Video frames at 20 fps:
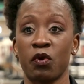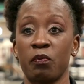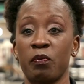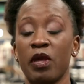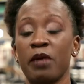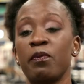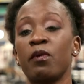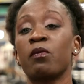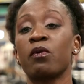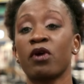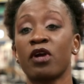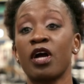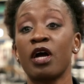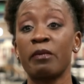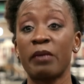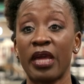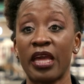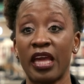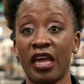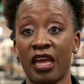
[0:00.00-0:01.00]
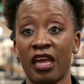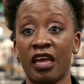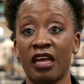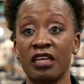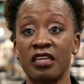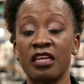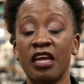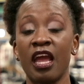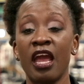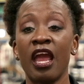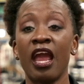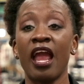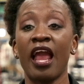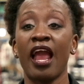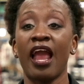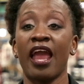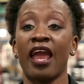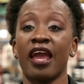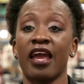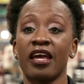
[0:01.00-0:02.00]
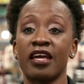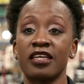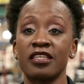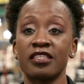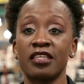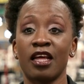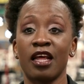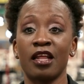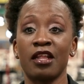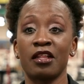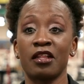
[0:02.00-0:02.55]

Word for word: where people were coming in and